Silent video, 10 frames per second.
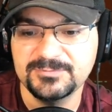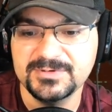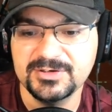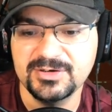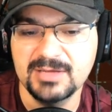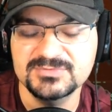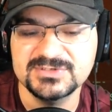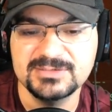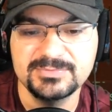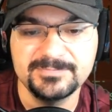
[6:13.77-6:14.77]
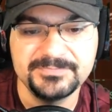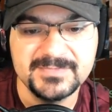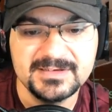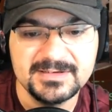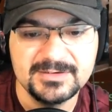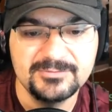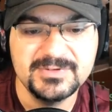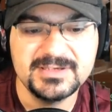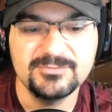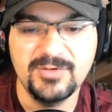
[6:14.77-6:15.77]
If we go to observe,
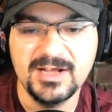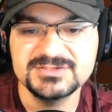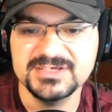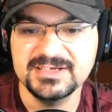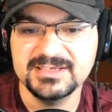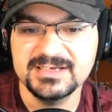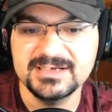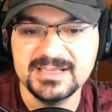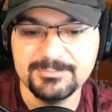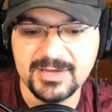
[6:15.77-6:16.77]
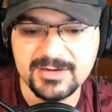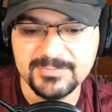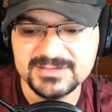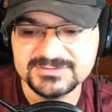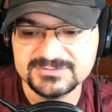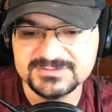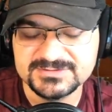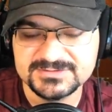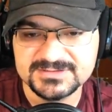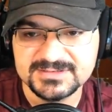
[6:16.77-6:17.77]
we can watch it getting hit by our
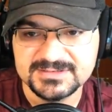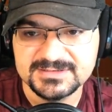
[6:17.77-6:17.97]
missiles.